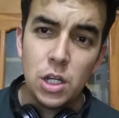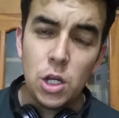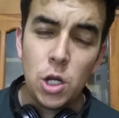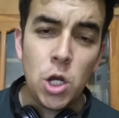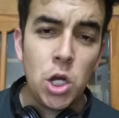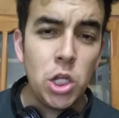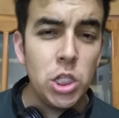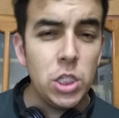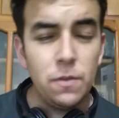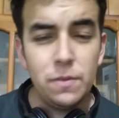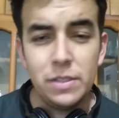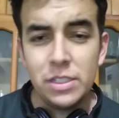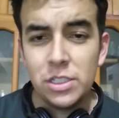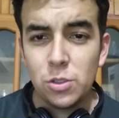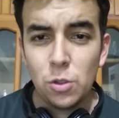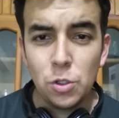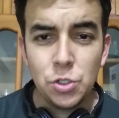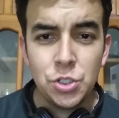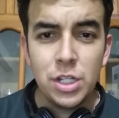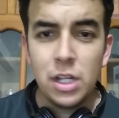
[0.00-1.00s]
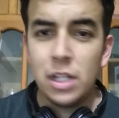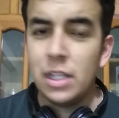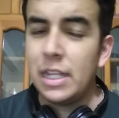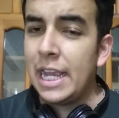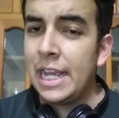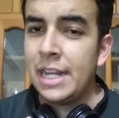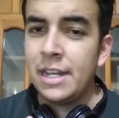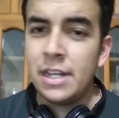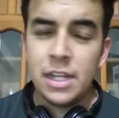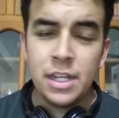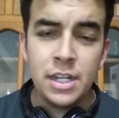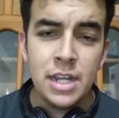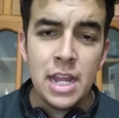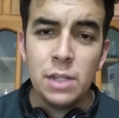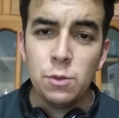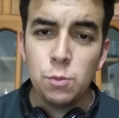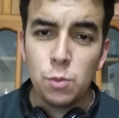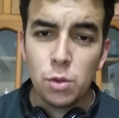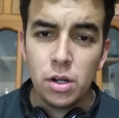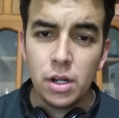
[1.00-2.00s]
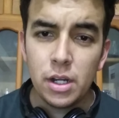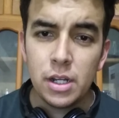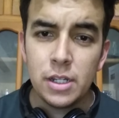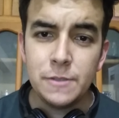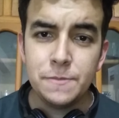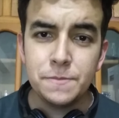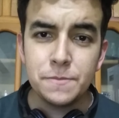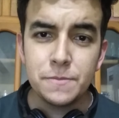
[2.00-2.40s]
all of the social and network,